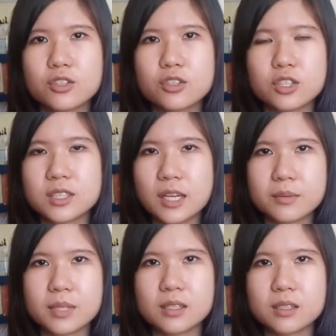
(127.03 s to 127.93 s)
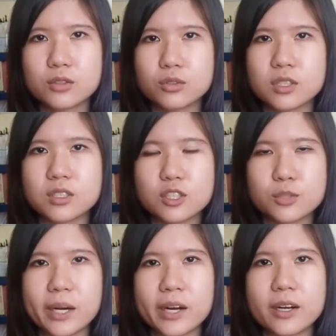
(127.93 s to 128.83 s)
So just type that into the
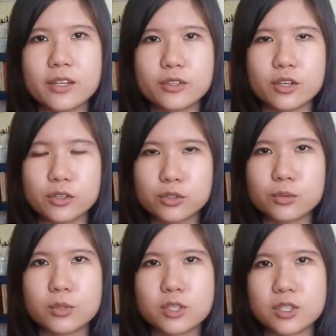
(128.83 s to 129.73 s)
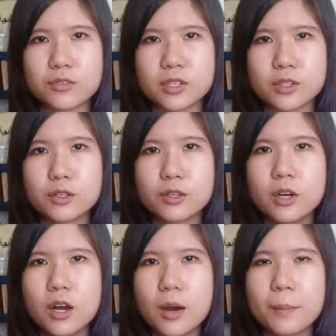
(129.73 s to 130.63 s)
search bar and you're going to watch the
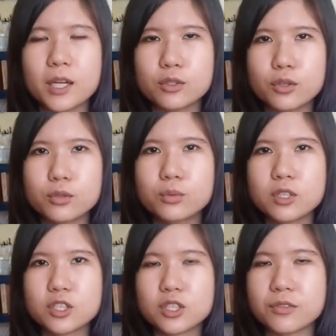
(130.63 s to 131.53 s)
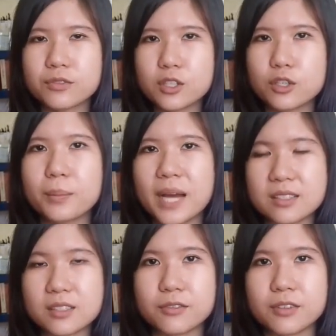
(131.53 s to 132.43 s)
video, but don't watch the video
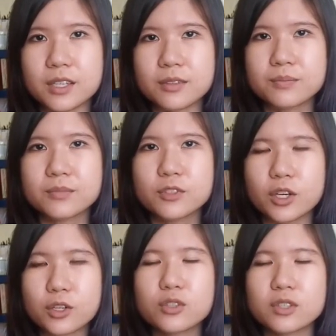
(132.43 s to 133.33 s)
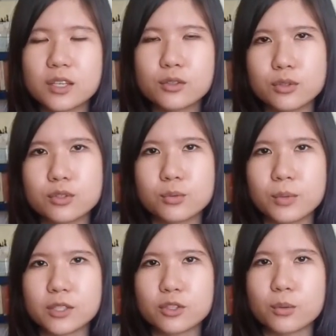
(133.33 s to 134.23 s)
passively. You're going to take notes
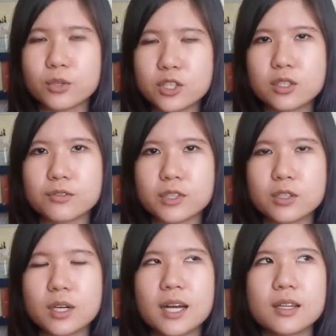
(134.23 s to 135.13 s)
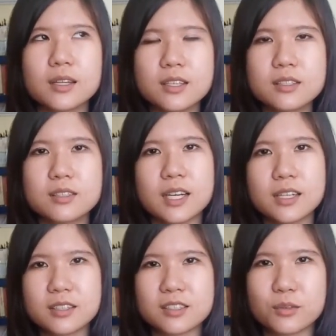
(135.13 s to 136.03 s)
when you're watching the video. At least
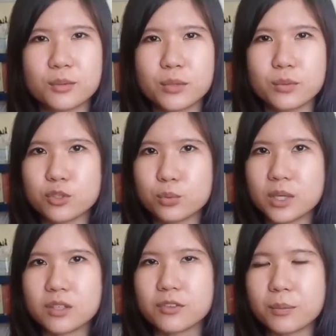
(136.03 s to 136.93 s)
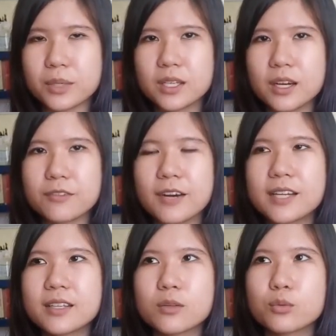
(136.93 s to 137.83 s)
that is the way which worked for me. I
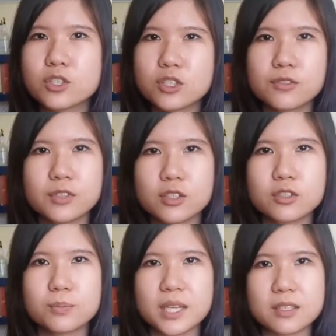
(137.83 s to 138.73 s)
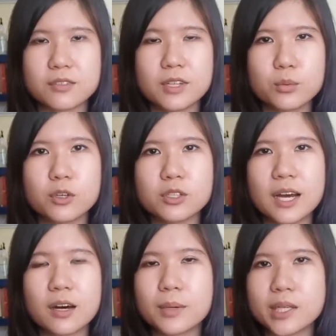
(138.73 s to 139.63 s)
find that watching videos passively
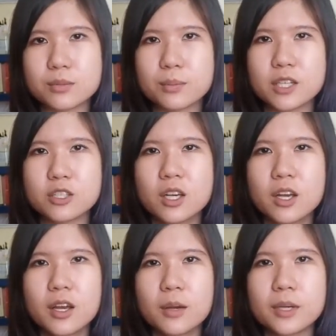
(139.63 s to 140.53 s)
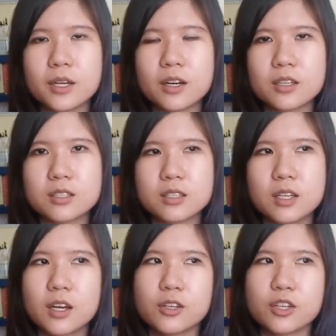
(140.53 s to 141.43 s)
won't help as much because
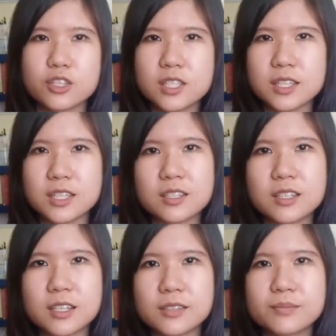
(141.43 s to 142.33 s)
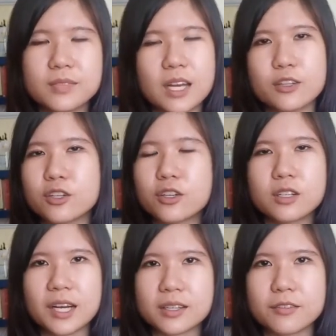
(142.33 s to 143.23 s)
you're just listening and you're
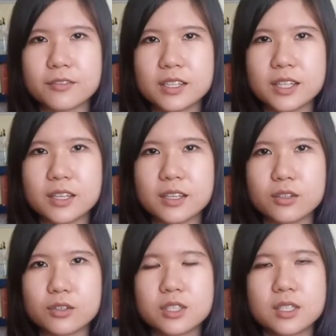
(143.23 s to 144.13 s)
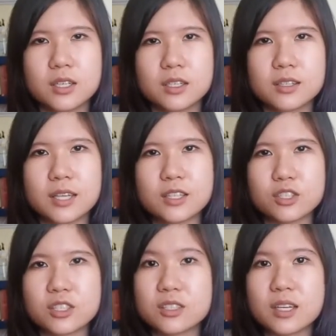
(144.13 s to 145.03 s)
not actively taking notes.
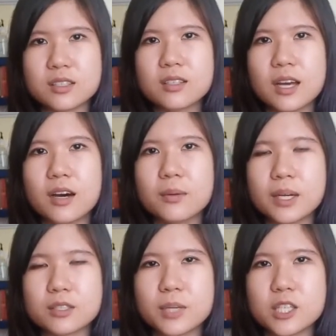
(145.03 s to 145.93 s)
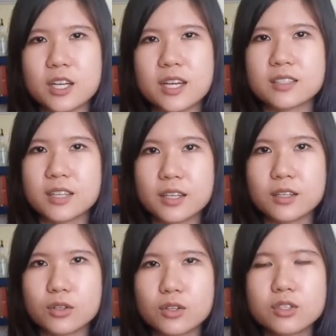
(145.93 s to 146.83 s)
That just doesn't help as much as
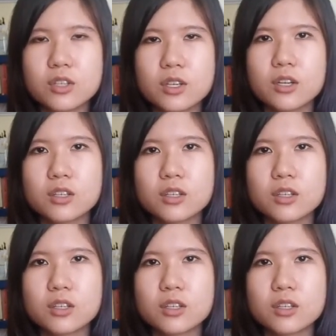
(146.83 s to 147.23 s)
taking notes.